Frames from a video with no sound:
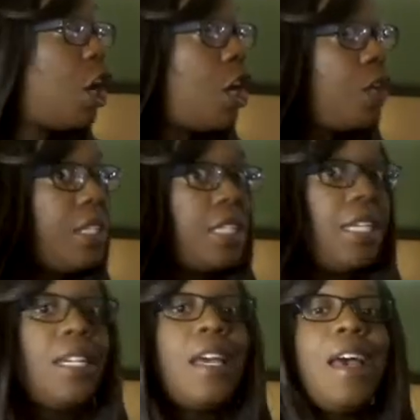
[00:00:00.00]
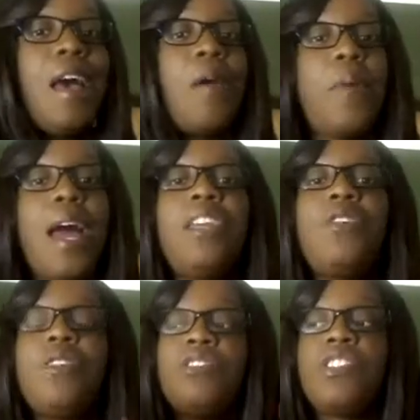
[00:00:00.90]
currently, but
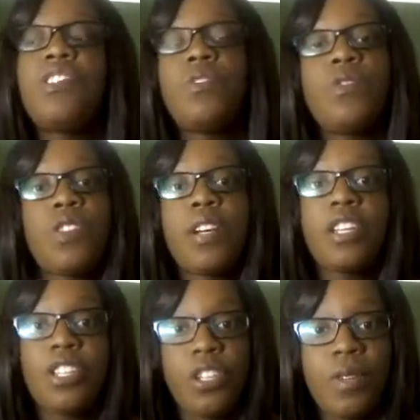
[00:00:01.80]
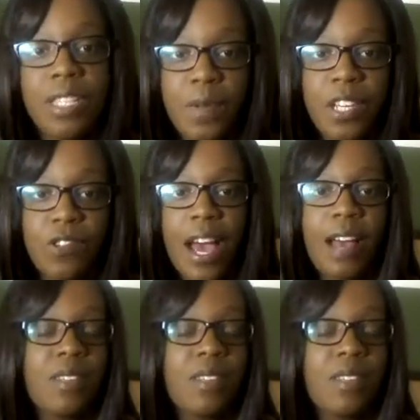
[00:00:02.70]
you can just use your USB drive,